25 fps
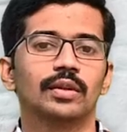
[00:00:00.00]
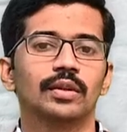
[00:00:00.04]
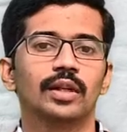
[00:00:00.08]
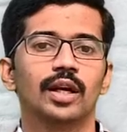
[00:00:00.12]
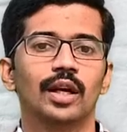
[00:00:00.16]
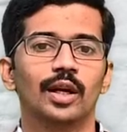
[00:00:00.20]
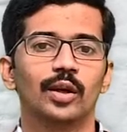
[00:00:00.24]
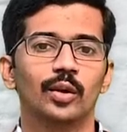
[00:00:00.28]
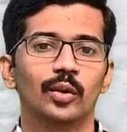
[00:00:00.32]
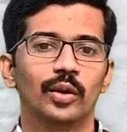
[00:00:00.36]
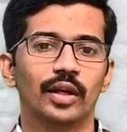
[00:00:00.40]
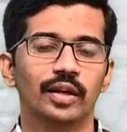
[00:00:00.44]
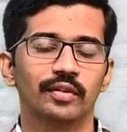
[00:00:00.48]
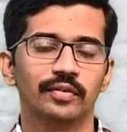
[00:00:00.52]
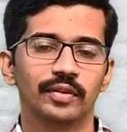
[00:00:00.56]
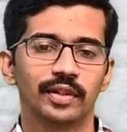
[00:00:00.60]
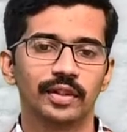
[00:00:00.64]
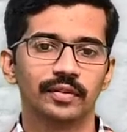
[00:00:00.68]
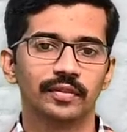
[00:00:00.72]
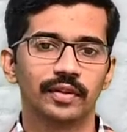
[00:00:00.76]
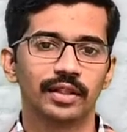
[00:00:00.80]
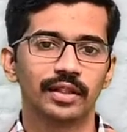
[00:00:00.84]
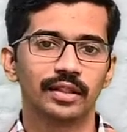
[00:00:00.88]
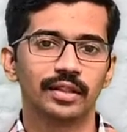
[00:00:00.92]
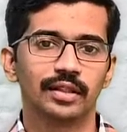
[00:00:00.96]
Hello
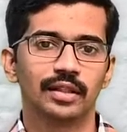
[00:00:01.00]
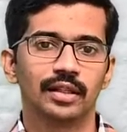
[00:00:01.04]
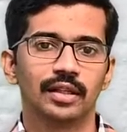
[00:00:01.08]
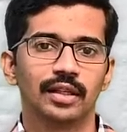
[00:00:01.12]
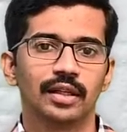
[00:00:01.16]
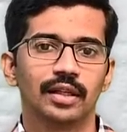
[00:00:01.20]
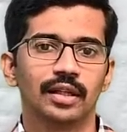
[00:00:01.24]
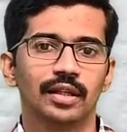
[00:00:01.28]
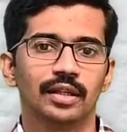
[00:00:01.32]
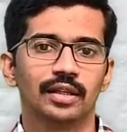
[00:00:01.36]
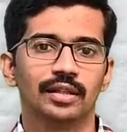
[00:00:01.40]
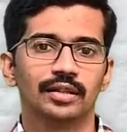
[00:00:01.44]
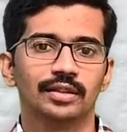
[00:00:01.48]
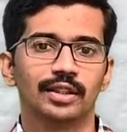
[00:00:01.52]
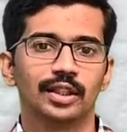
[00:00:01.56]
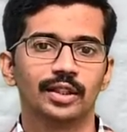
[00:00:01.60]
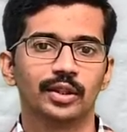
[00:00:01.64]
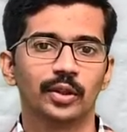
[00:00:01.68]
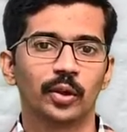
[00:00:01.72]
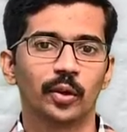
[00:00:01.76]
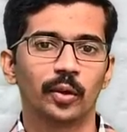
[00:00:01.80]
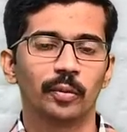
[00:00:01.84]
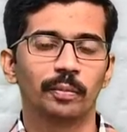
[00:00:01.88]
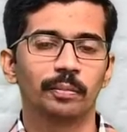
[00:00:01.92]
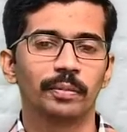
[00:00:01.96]
everyone, uh, the
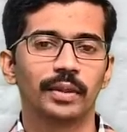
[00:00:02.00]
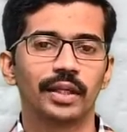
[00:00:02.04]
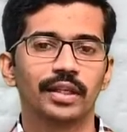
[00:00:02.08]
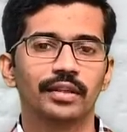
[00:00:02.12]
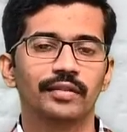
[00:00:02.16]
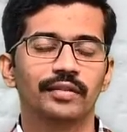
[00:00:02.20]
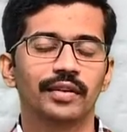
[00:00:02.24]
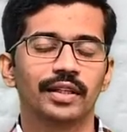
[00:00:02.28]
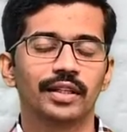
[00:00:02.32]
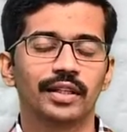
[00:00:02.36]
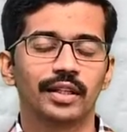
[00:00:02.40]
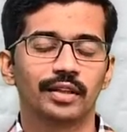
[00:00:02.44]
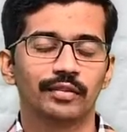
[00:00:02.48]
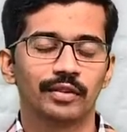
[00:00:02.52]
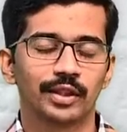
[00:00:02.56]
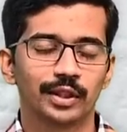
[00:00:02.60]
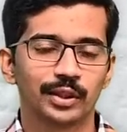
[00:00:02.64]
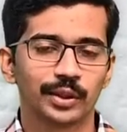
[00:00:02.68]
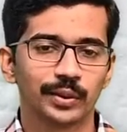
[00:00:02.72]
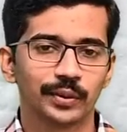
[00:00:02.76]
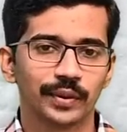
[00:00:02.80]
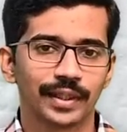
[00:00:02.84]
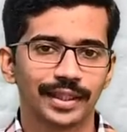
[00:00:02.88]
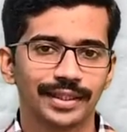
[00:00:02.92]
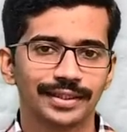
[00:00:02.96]
topic we cover
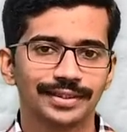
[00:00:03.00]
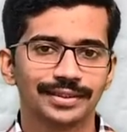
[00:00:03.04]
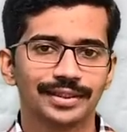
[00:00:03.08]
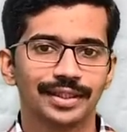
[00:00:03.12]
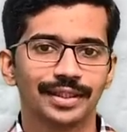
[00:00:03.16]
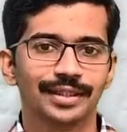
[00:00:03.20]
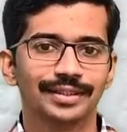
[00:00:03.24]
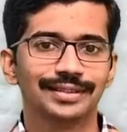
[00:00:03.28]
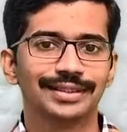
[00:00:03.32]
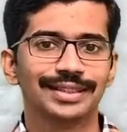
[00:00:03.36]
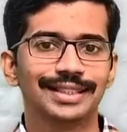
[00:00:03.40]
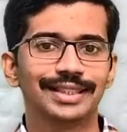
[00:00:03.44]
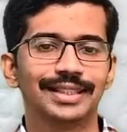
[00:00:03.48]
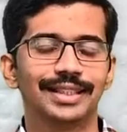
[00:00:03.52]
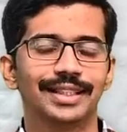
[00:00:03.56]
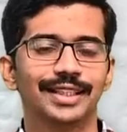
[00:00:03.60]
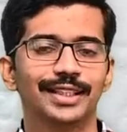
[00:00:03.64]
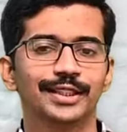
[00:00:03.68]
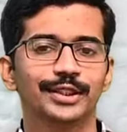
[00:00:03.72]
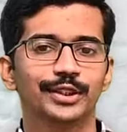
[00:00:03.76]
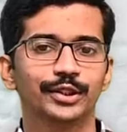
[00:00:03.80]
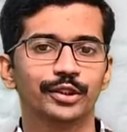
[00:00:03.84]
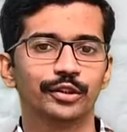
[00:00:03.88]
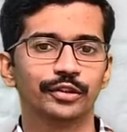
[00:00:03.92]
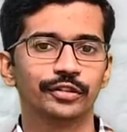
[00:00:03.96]
today is
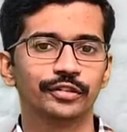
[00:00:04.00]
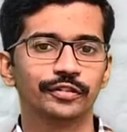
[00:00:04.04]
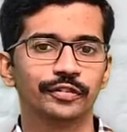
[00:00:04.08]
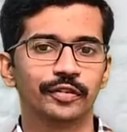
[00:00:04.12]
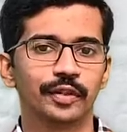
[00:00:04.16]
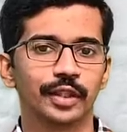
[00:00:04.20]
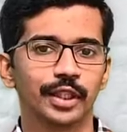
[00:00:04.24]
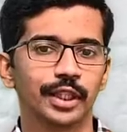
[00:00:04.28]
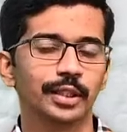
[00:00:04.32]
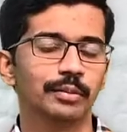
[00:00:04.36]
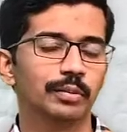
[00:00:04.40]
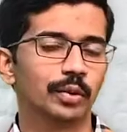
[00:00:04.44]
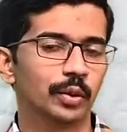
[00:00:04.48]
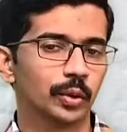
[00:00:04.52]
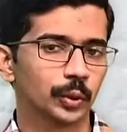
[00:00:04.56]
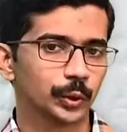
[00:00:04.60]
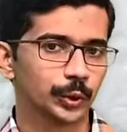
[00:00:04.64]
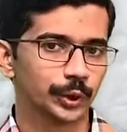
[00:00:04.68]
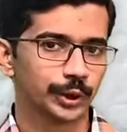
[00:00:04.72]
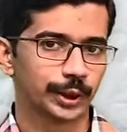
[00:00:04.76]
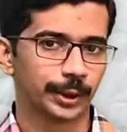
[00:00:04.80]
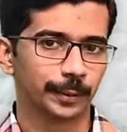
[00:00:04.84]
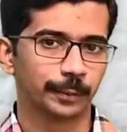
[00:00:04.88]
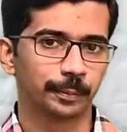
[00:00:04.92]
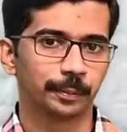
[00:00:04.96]
theories of
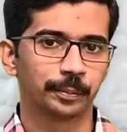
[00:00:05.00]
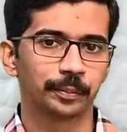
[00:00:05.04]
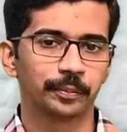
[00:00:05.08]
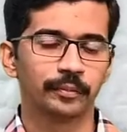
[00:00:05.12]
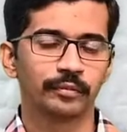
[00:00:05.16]
emotion.